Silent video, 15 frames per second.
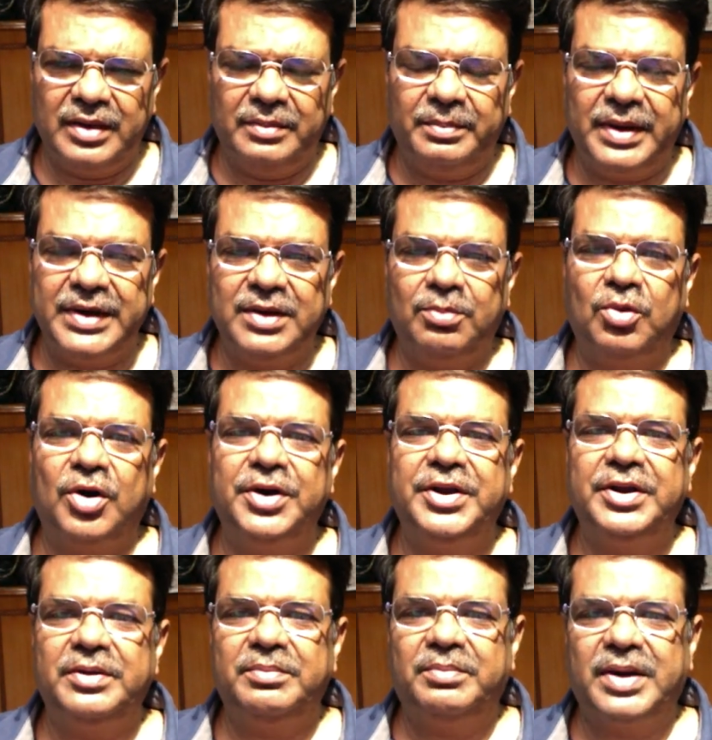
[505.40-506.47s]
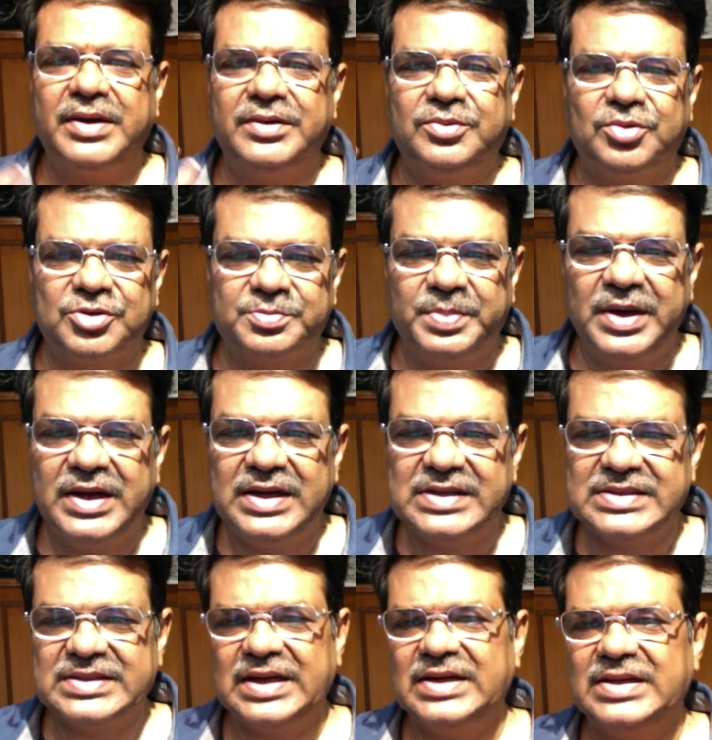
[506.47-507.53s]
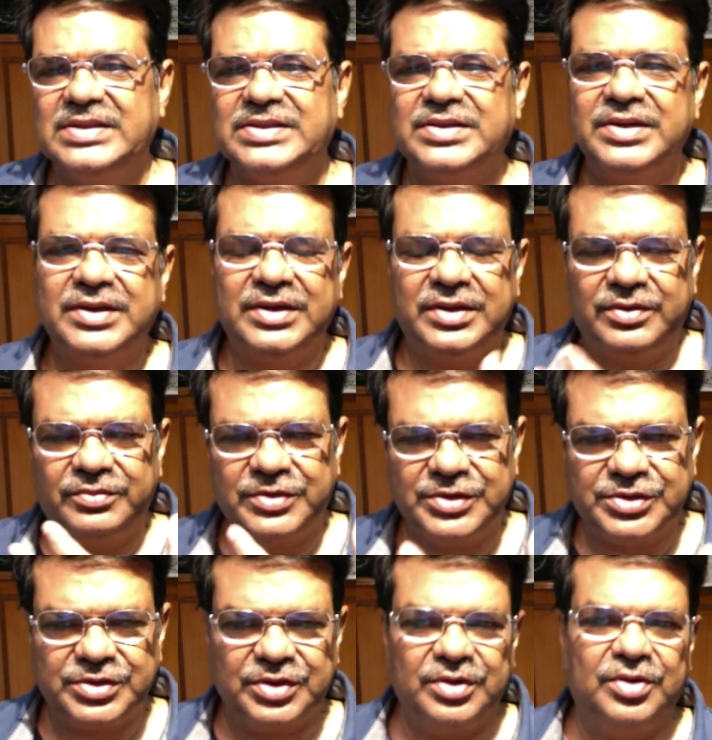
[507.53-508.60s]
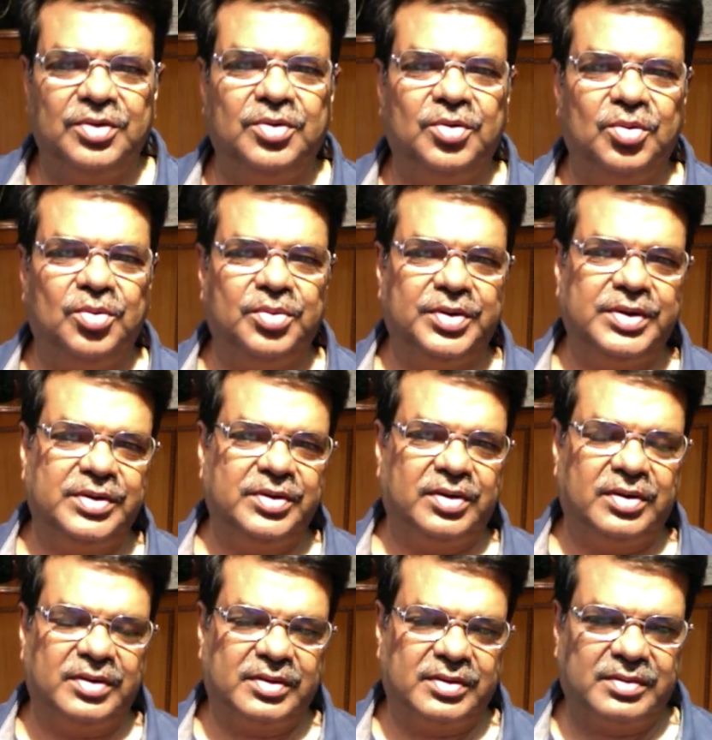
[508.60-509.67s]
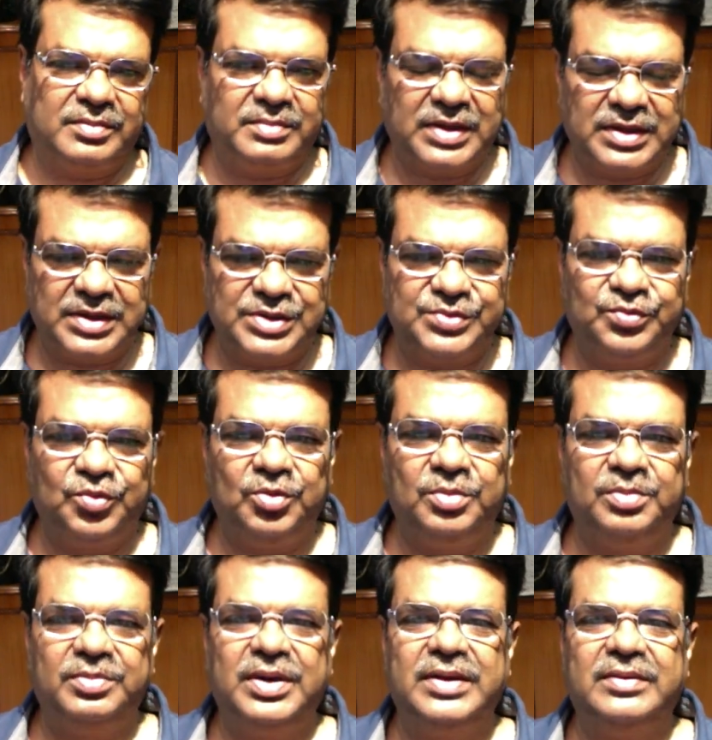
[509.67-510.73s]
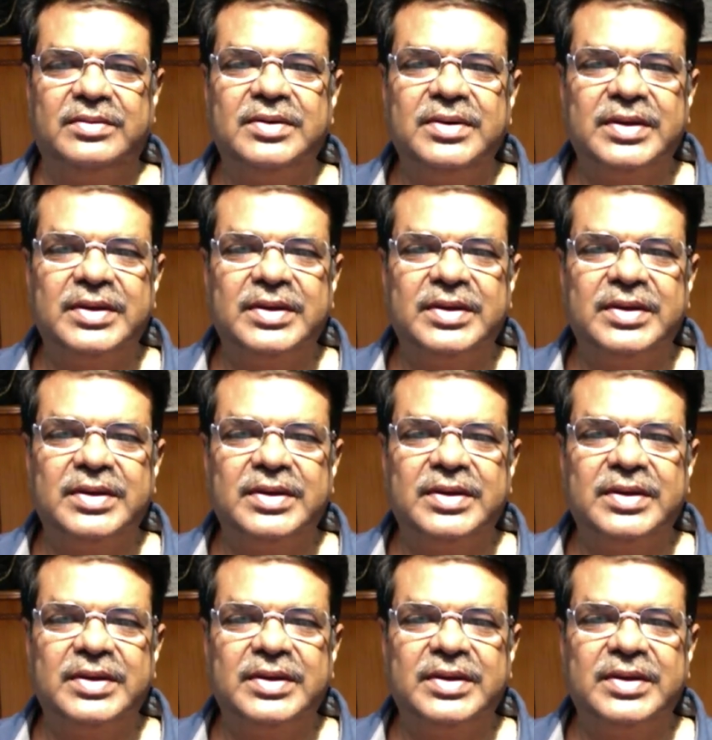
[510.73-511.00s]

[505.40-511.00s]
by your body, by those billion cells which grow in your mother's womb, and